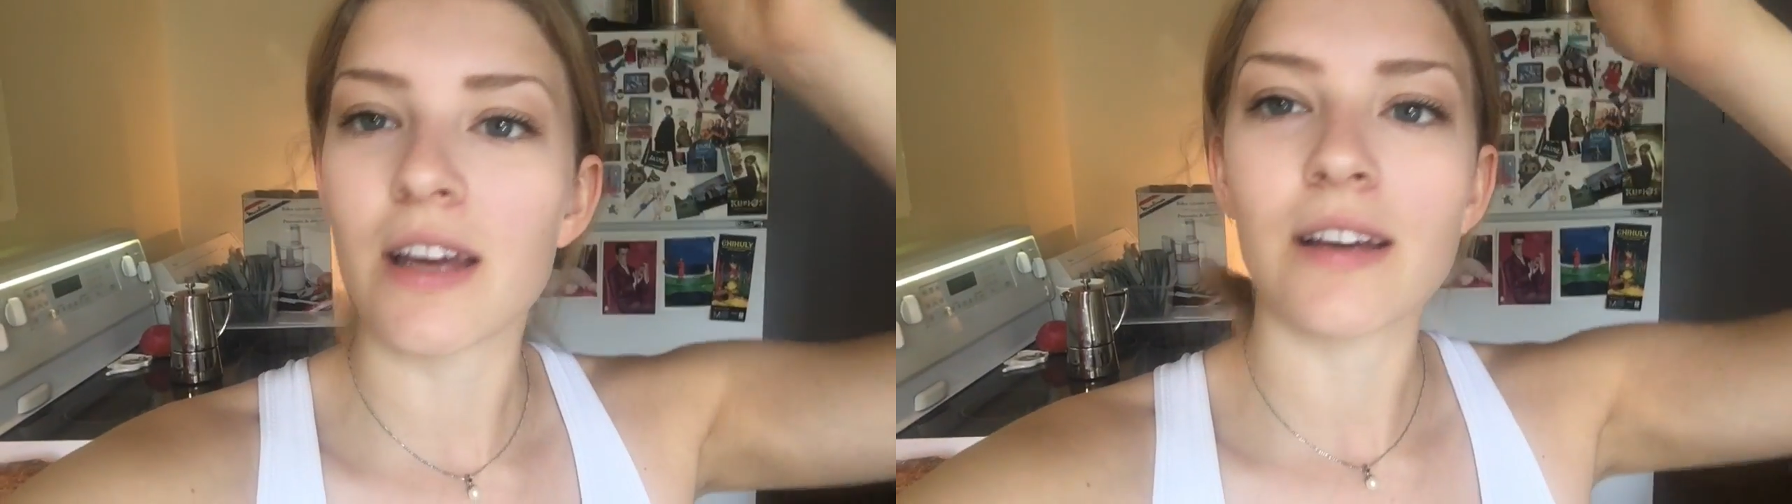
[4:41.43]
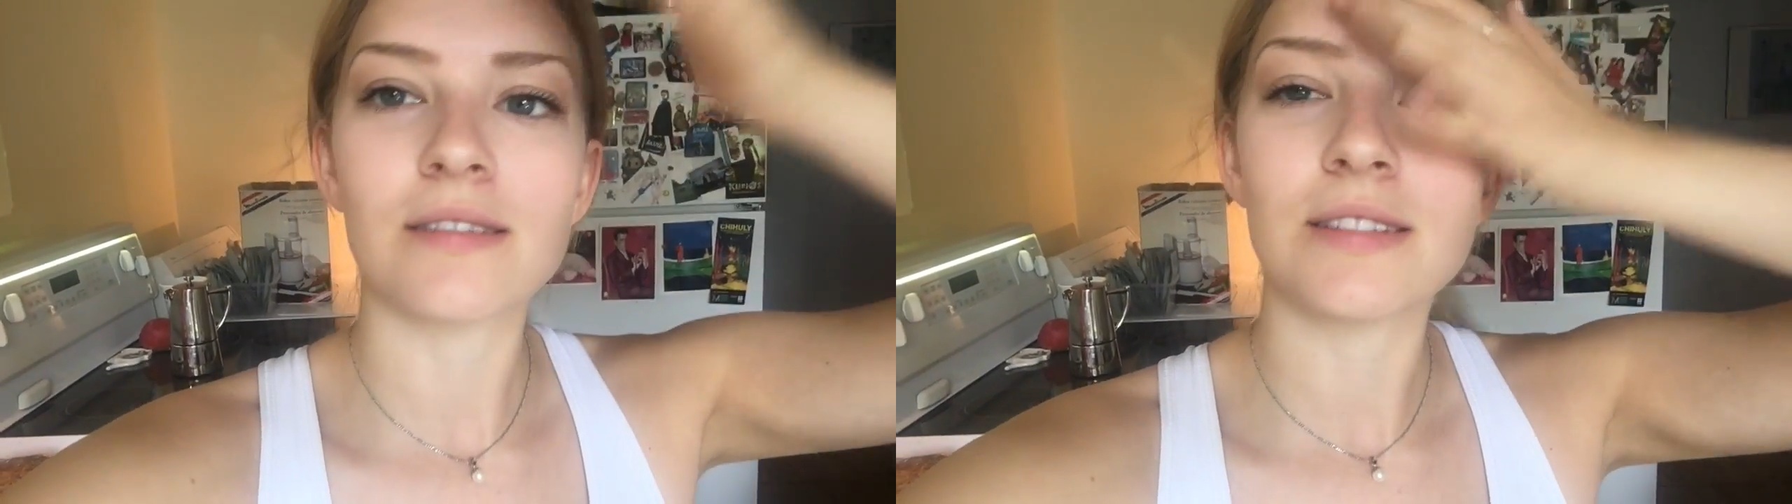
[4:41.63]

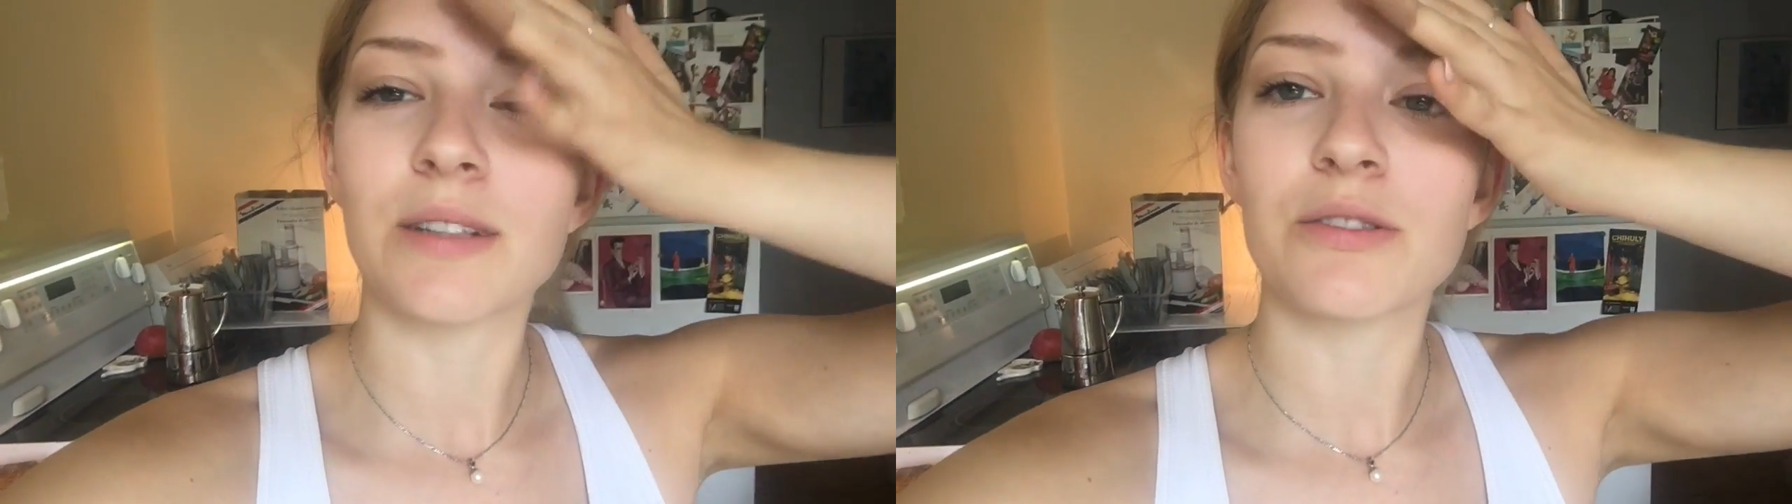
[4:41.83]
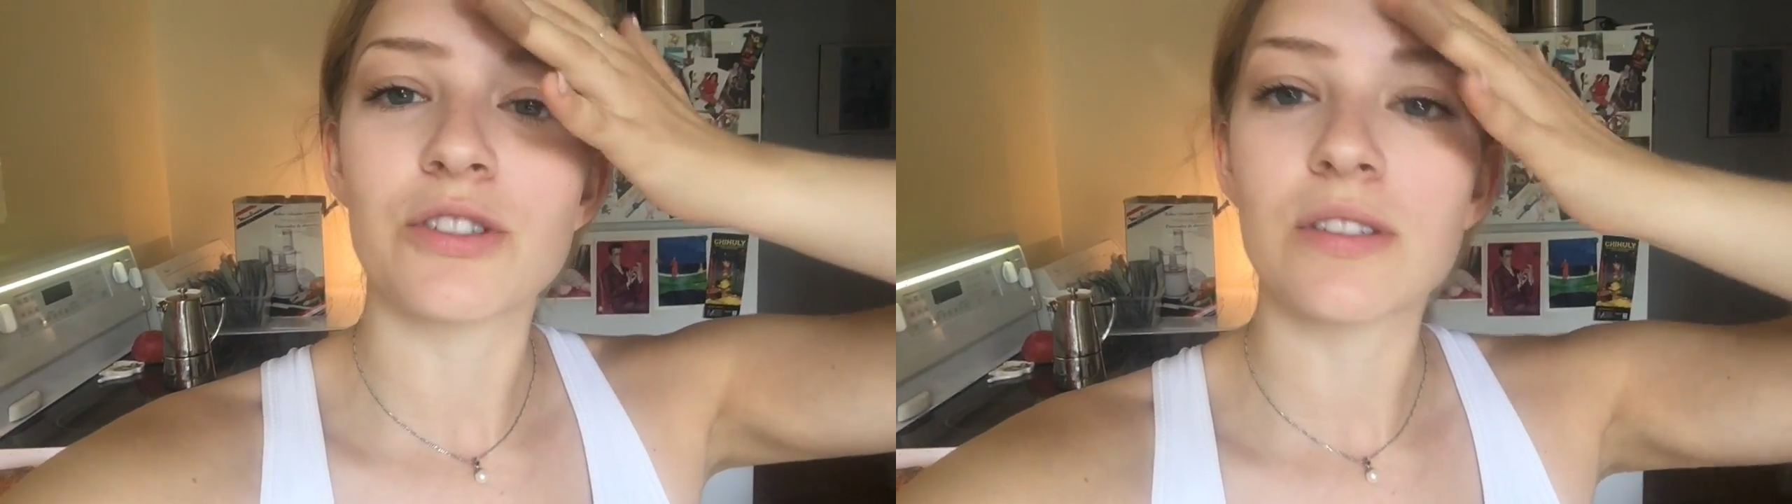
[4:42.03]
Like
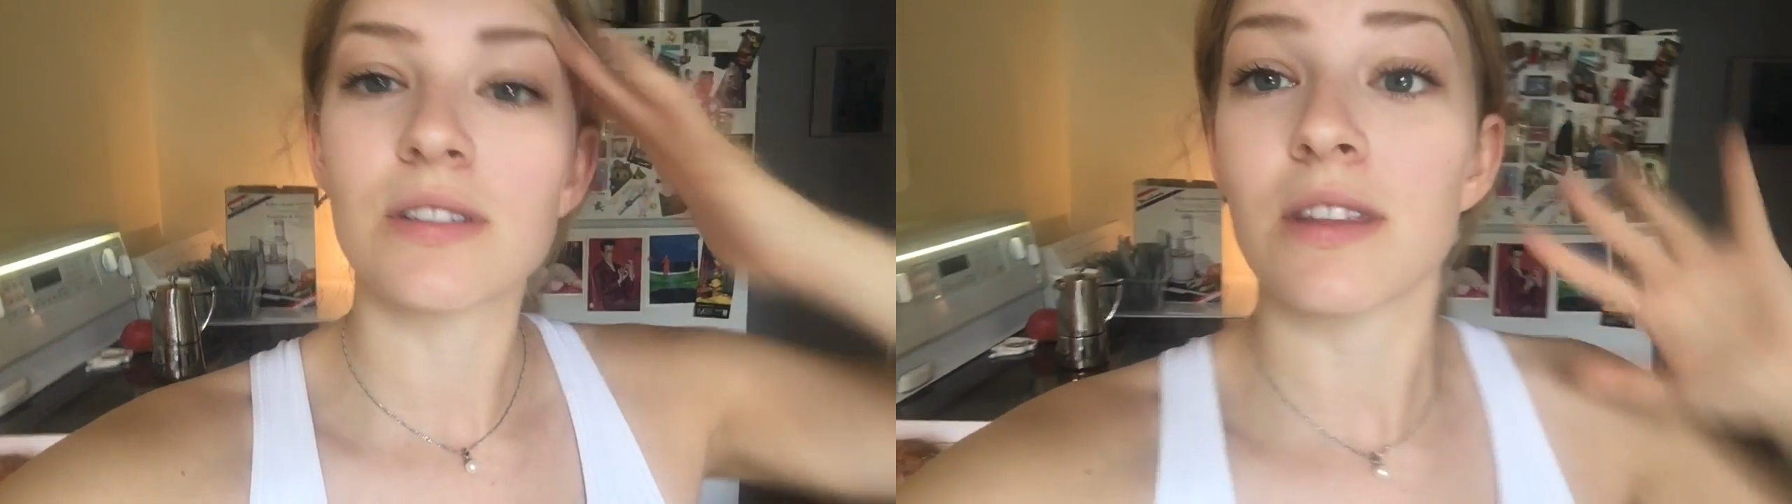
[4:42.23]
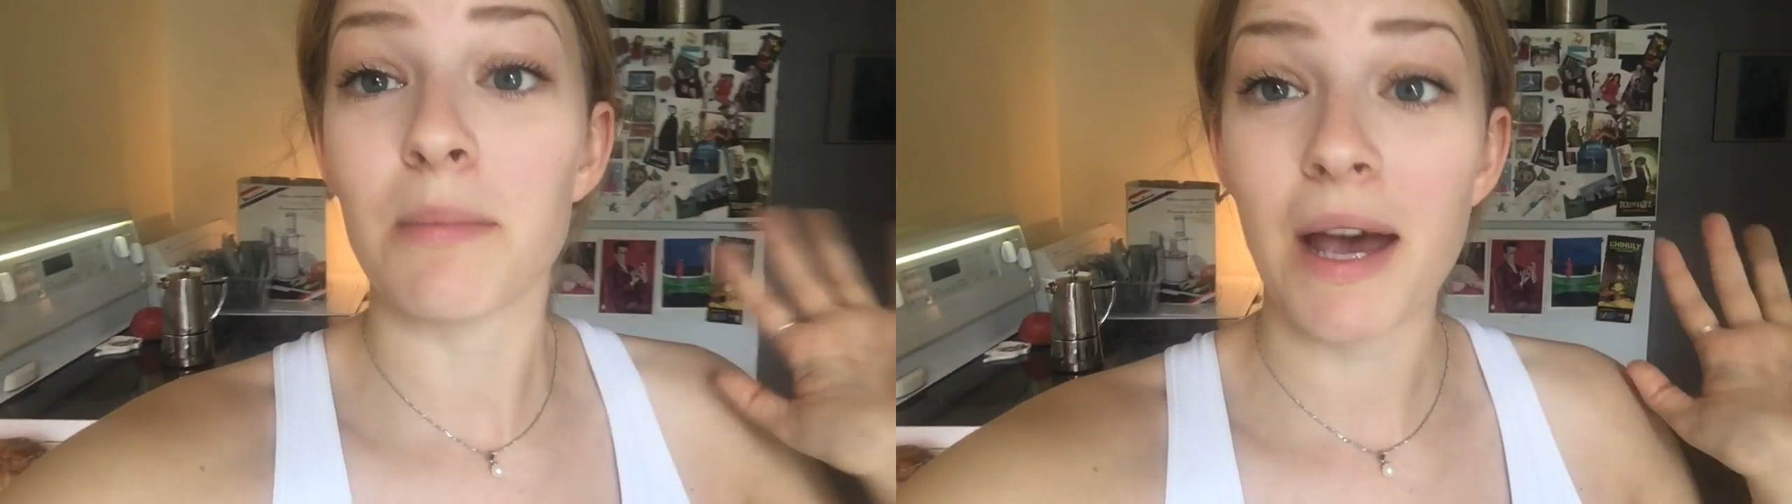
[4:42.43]
it was
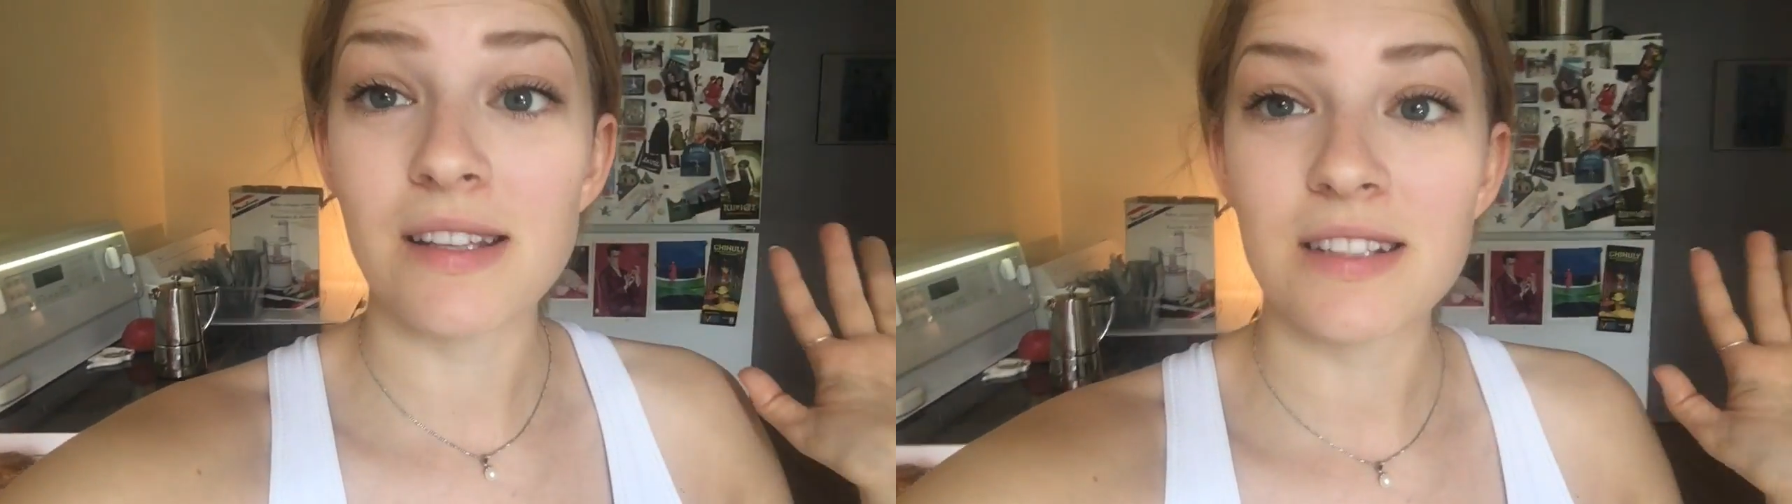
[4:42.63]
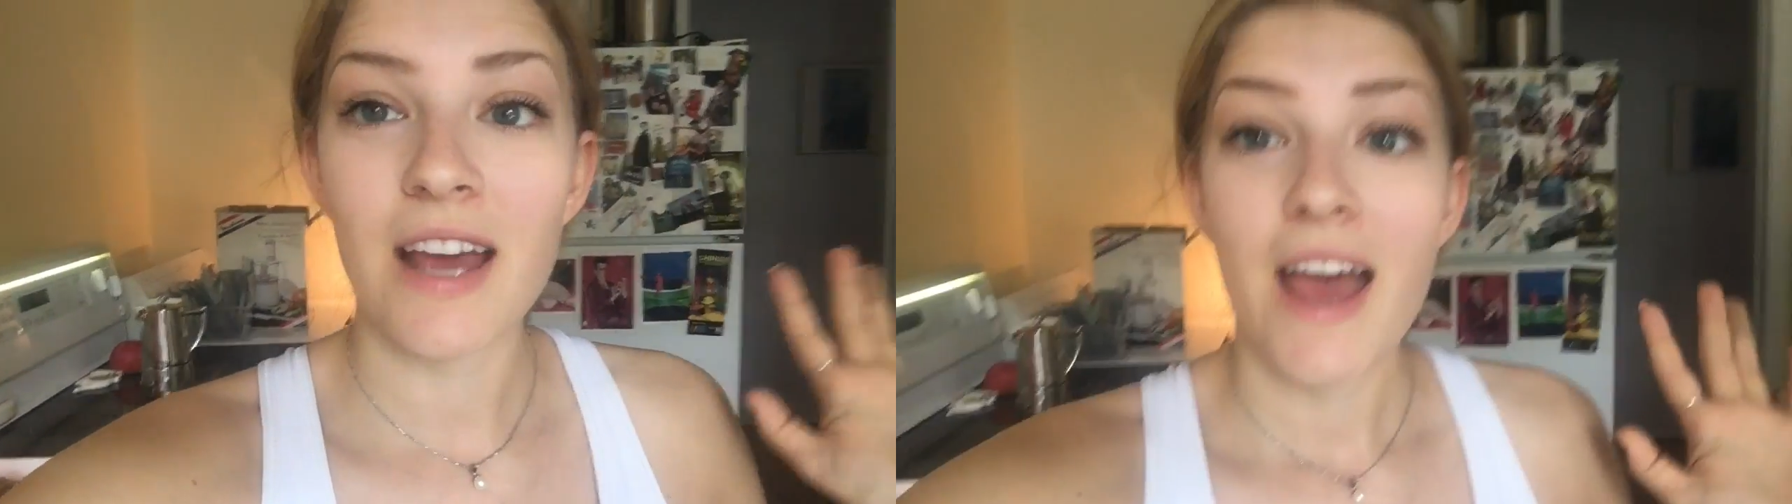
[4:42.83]
just the best.